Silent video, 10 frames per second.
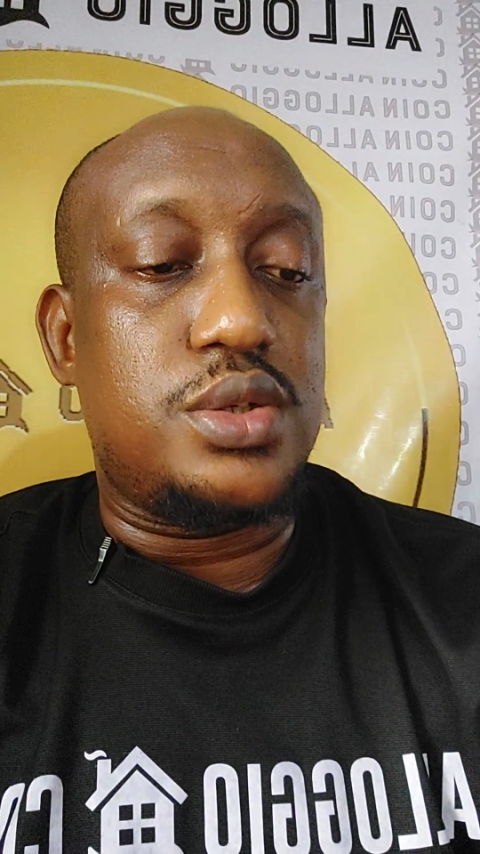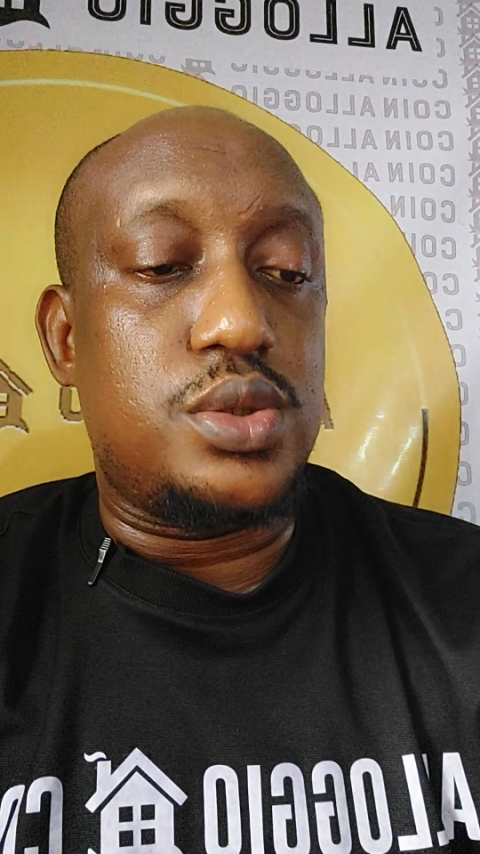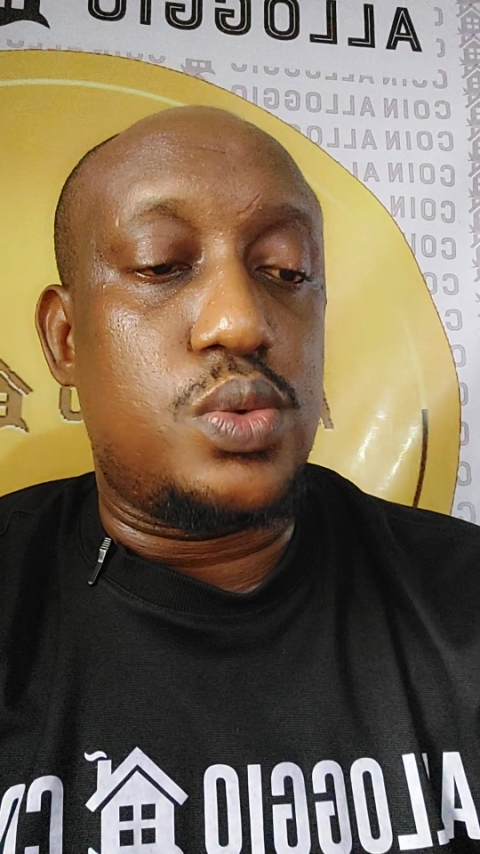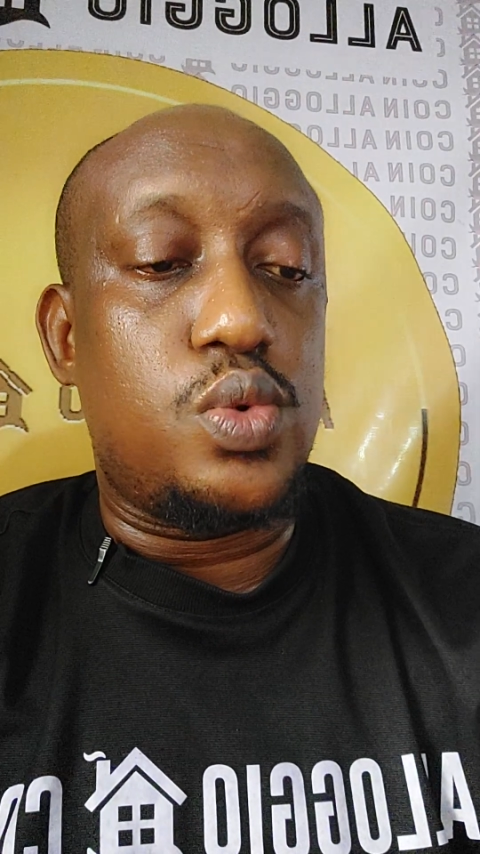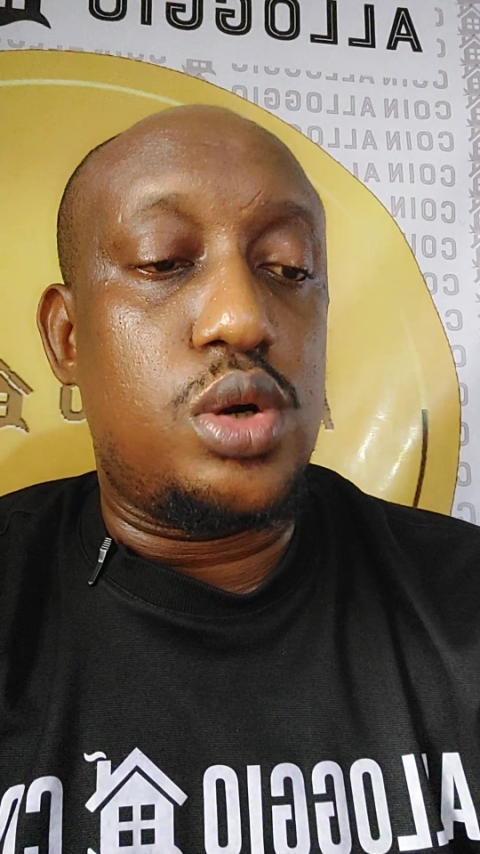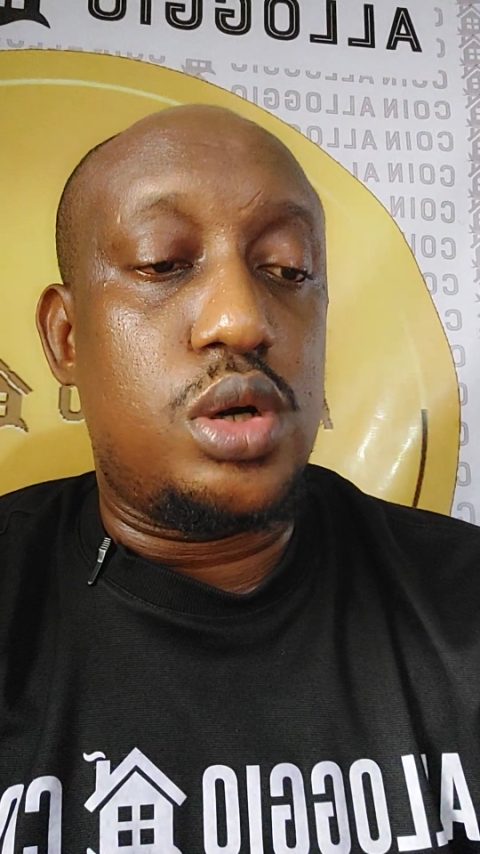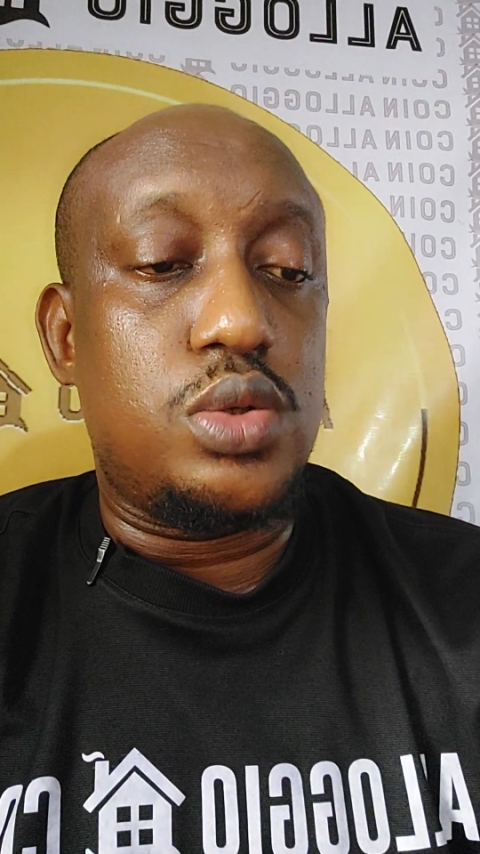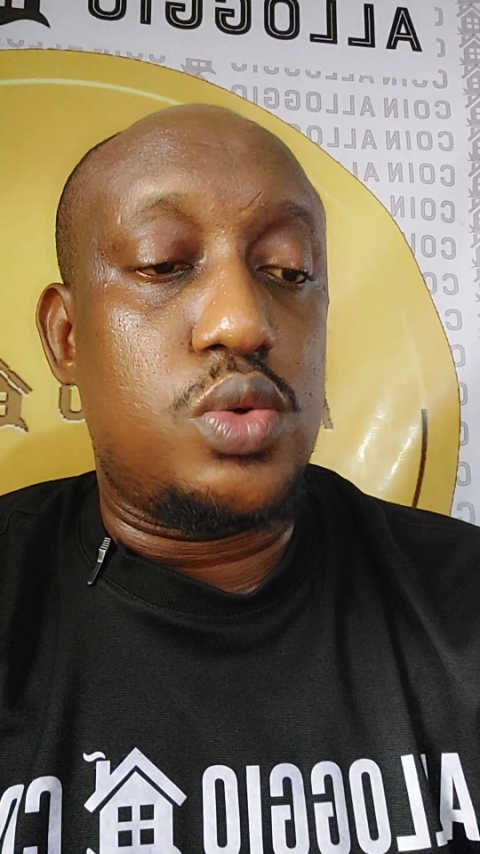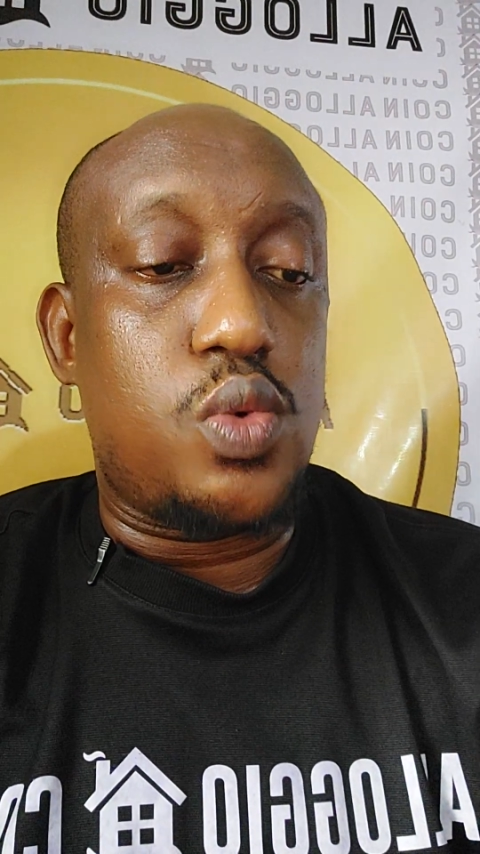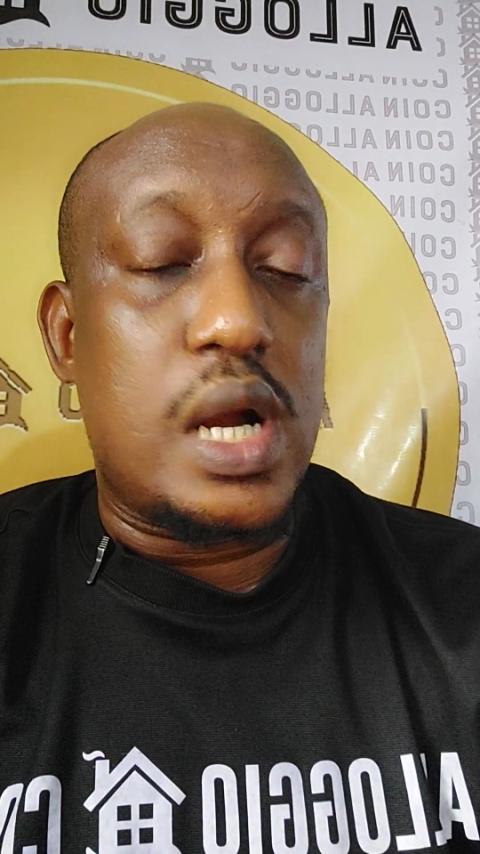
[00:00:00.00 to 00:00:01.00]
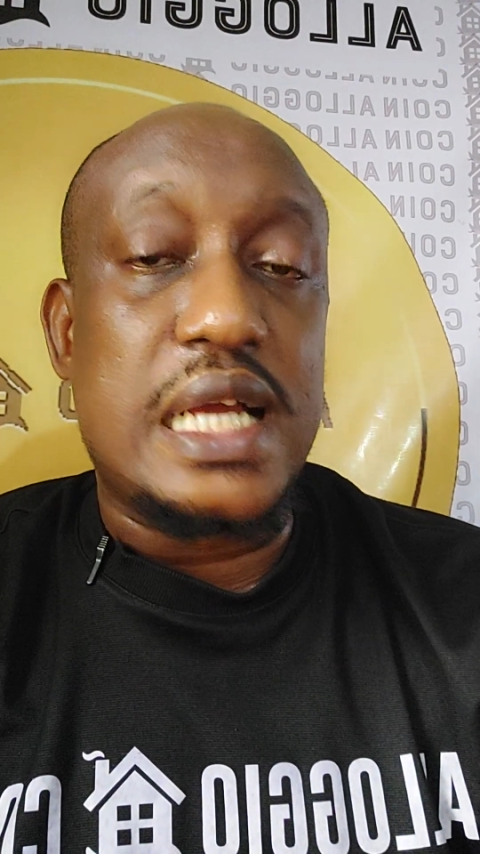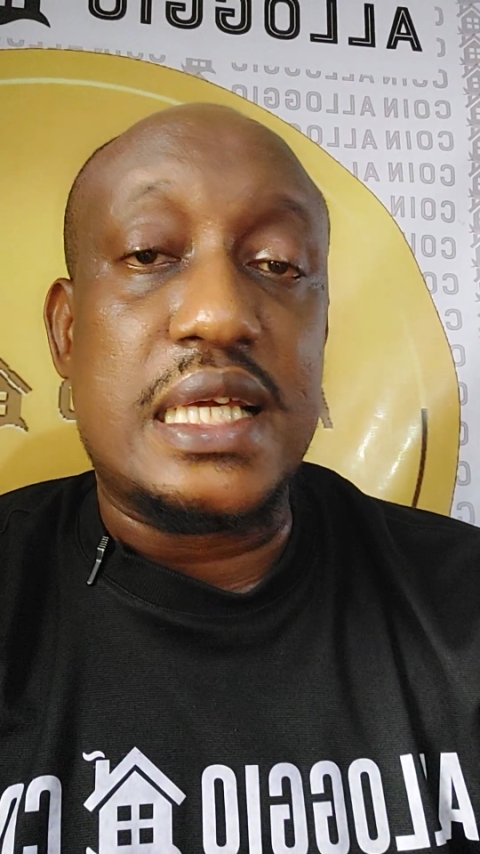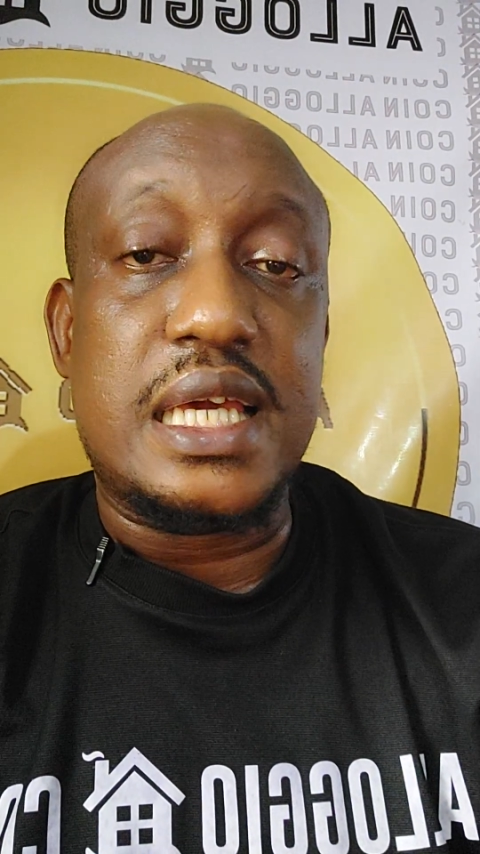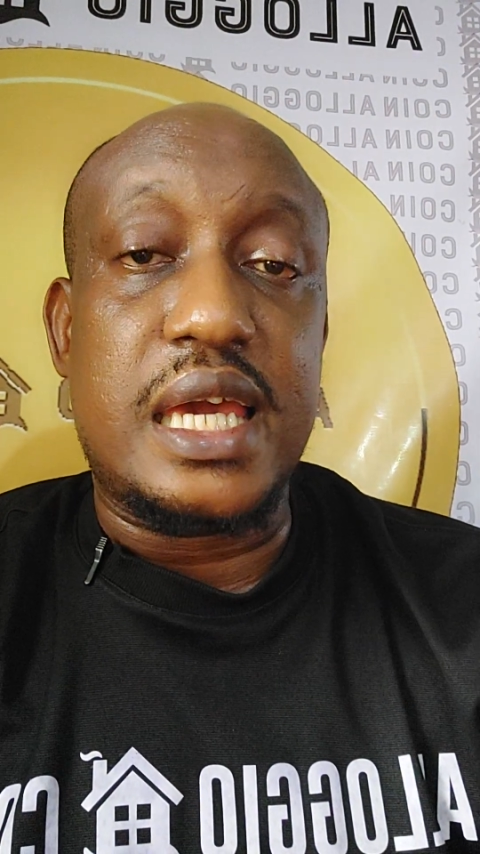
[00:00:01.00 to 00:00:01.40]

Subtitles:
reward one